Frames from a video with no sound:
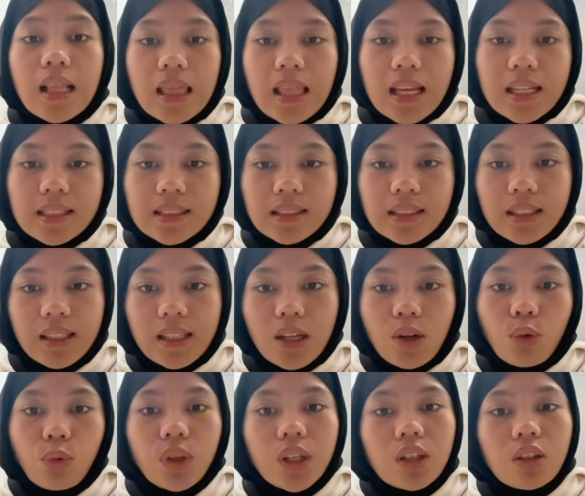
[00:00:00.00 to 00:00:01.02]
Lastly,
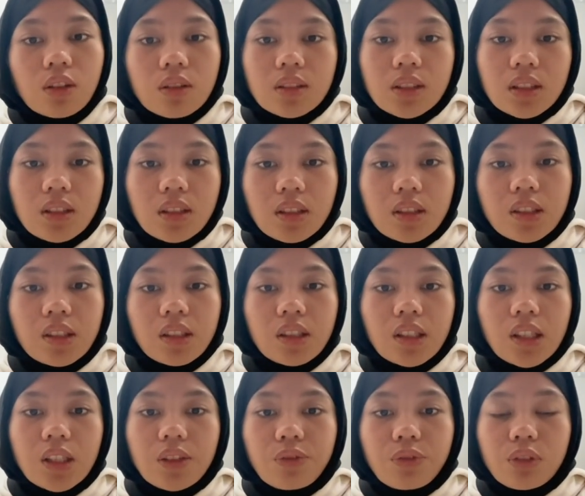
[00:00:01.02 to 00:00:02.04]
we consider the
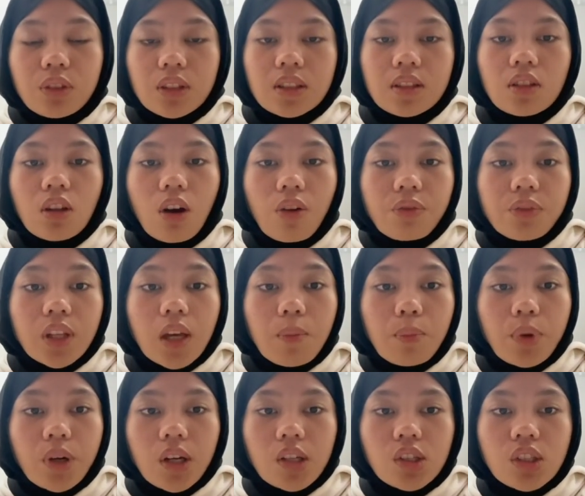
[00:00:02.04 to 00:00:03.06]
influence of
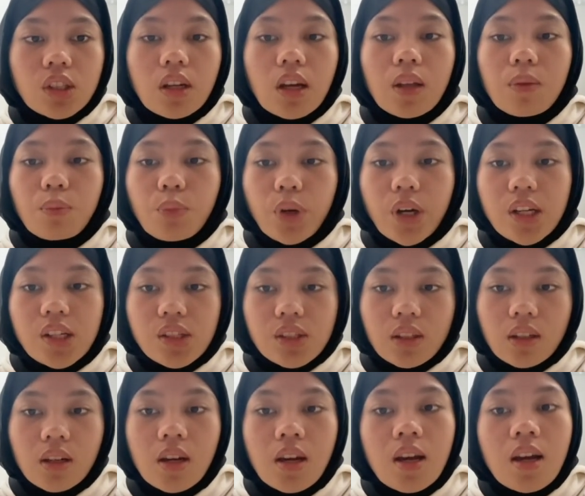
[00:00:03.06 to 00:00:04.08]
temperature and
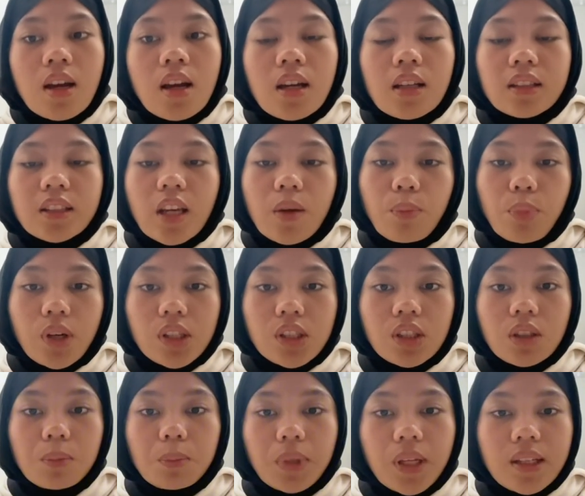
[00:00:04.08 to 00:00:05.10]
pressure.
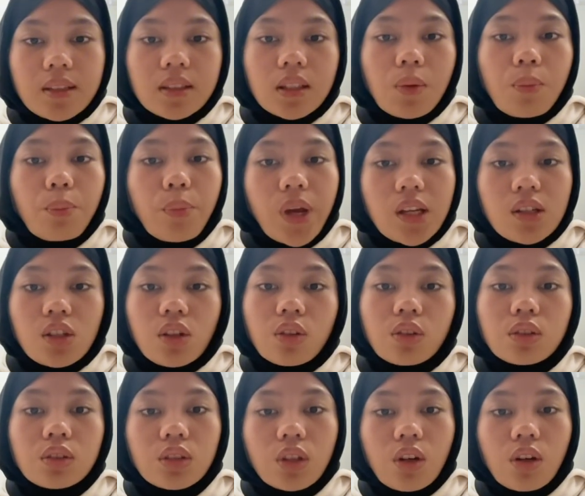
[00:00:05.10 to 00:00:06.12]
Temperature plays a
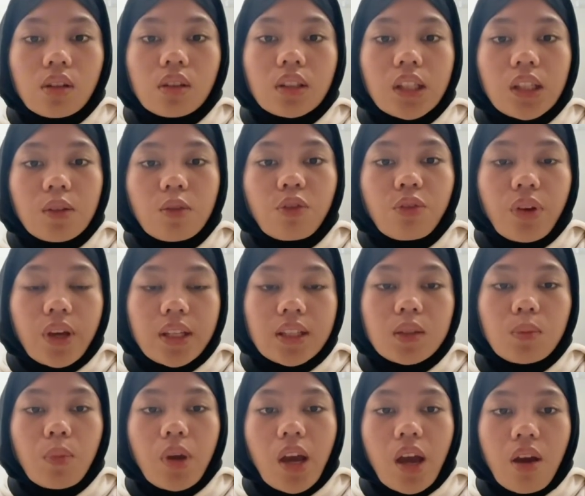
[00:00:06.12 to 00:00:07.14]
major role in
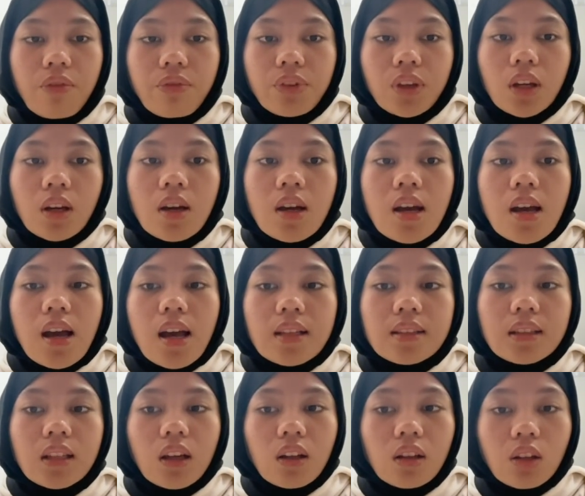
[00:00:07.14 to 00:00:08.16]
phase behavior.
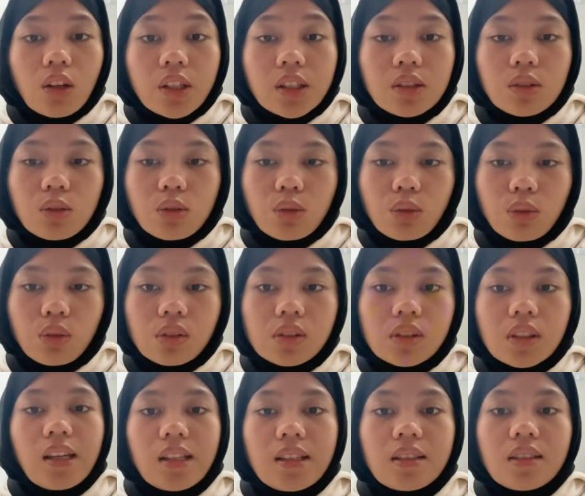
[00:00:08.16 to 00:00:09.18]
As the alloy
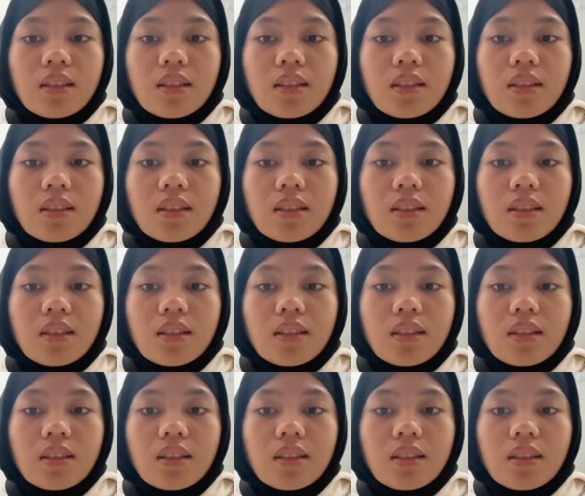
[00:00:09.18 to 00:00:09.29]
cools, it